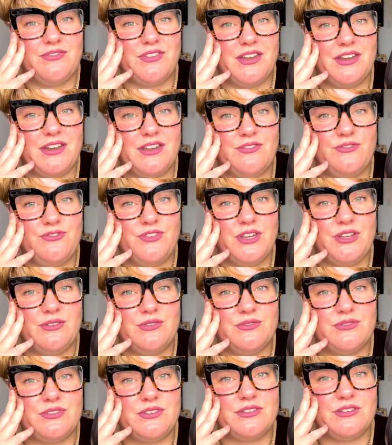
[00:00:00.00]
then it
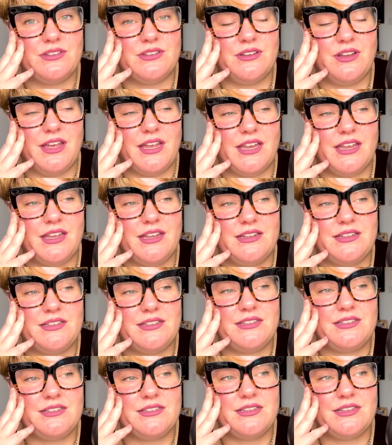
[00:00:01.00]
feels like
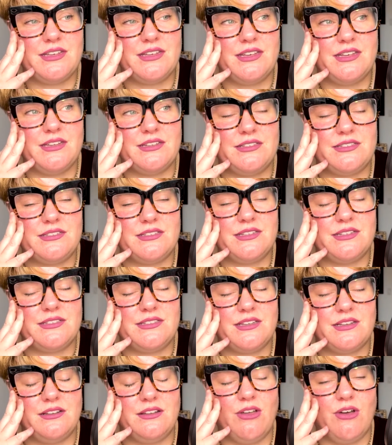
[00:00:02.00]
it's
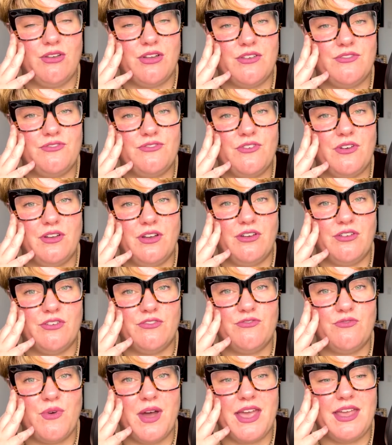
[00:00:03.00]
a lot
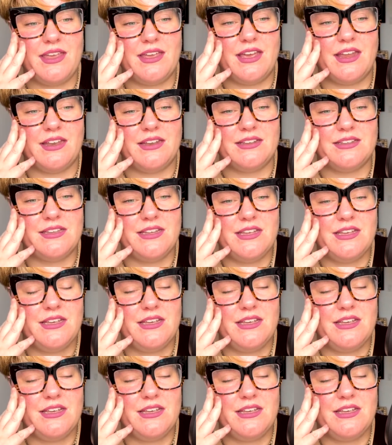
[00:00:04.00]
of weight. And,